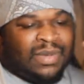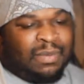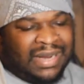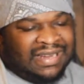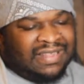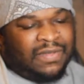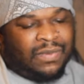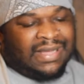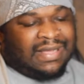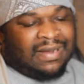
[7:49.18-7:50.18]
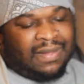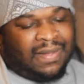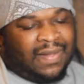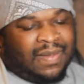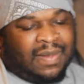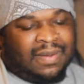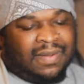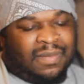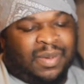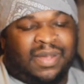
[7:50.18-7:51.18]
but I definitely want to get
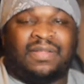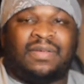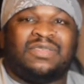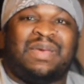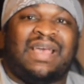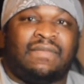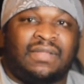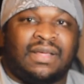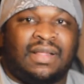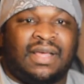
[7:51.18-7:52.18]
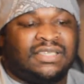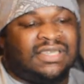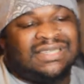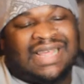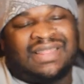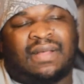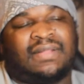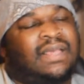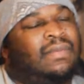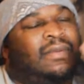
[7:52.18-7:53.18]
another pair of those back for the collection because I thought
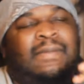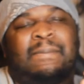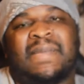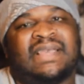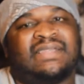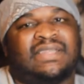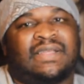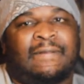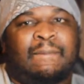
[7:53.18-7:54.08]
they were amazing.